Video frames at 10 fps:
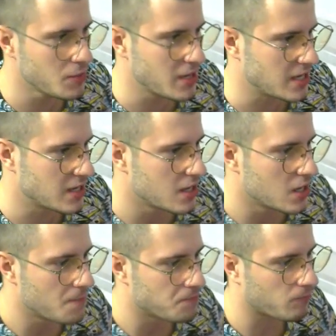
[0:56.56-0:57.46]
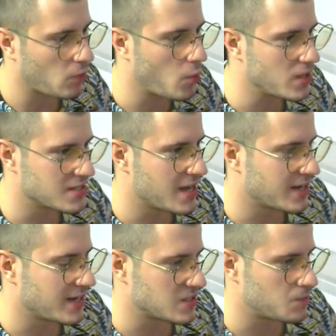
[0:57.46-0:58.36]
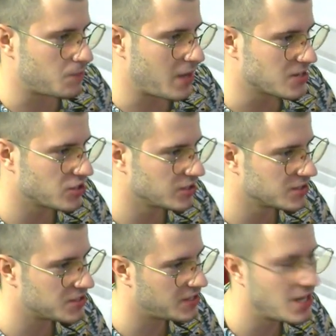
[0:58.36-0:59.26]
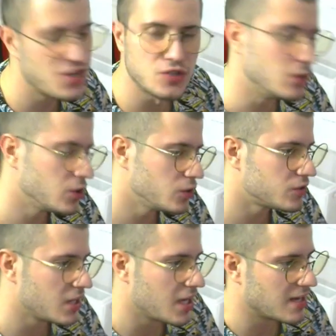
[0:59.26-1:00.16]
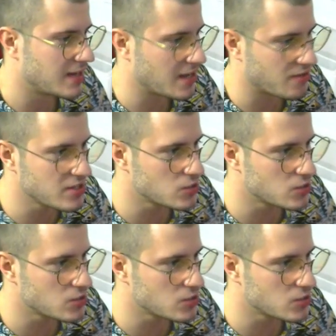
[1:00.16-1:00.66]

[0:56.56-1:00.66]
in with like a special signature moves like this